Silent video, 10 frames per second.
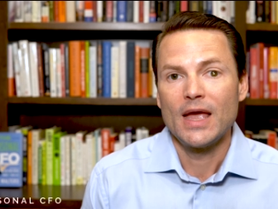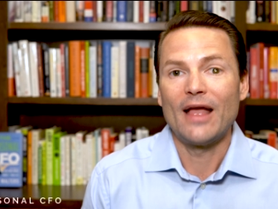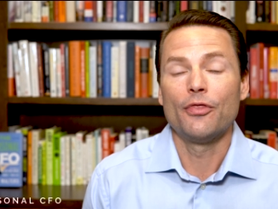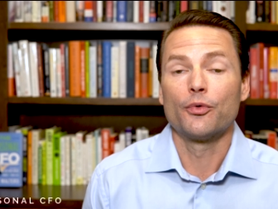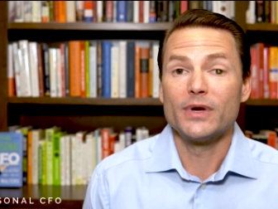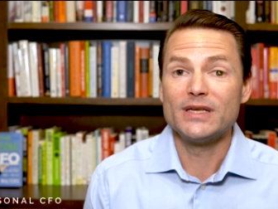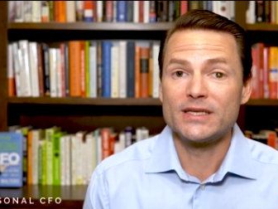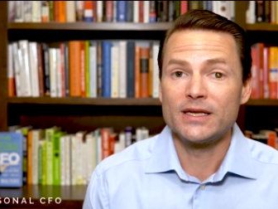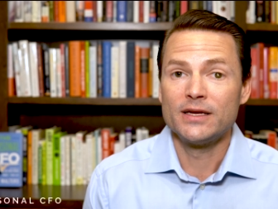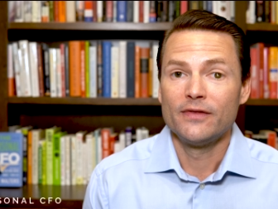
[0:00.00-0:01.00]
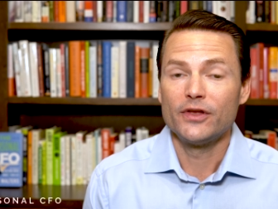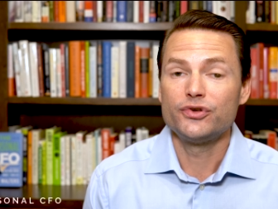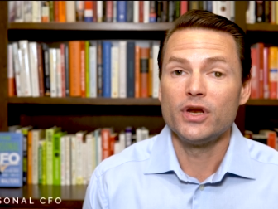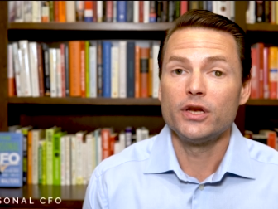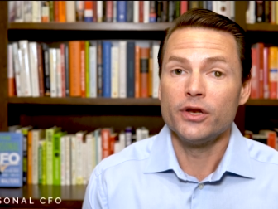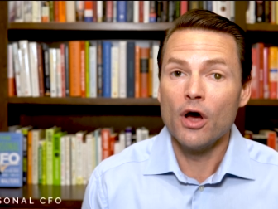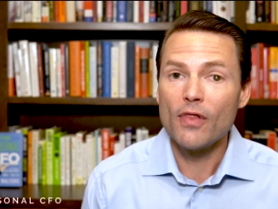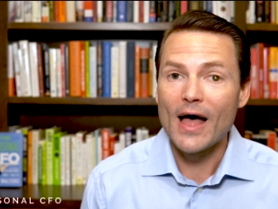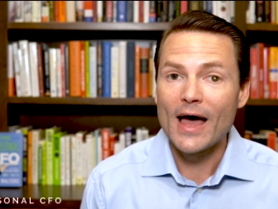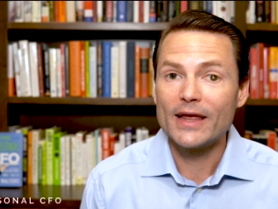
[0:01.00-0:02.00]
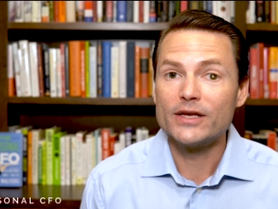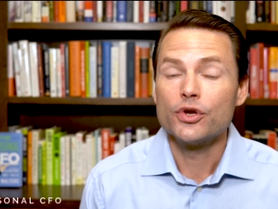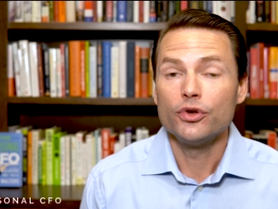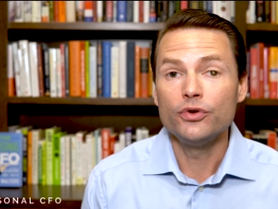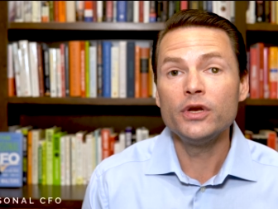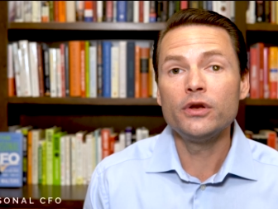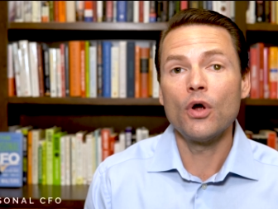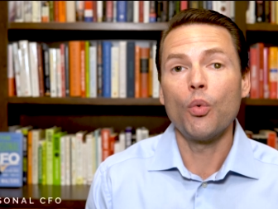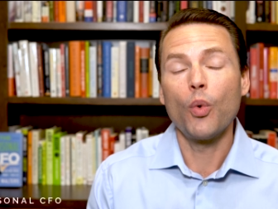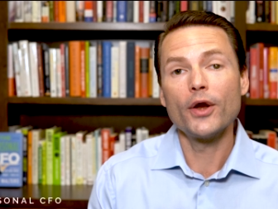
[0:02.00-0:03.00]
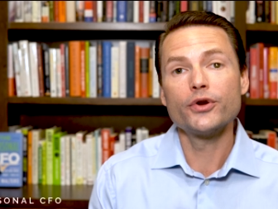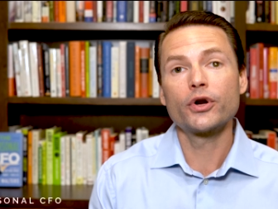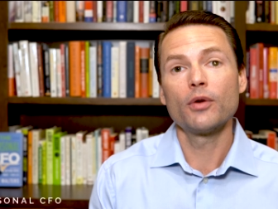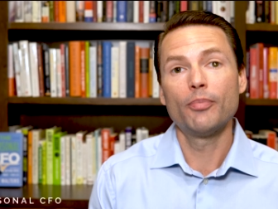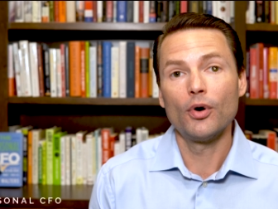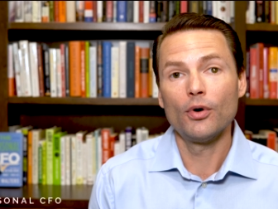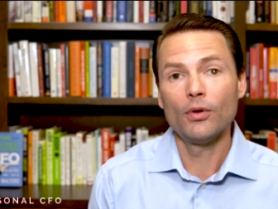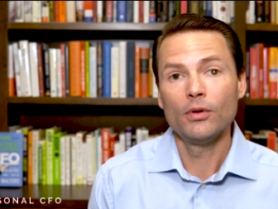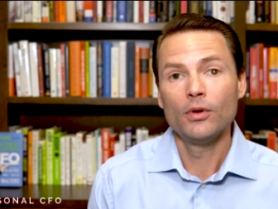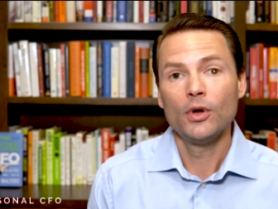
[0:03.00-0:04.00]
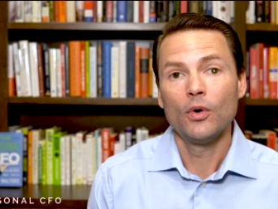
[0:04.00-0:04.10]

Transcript: And the reason that you need to know that is you need to know where you're going to pull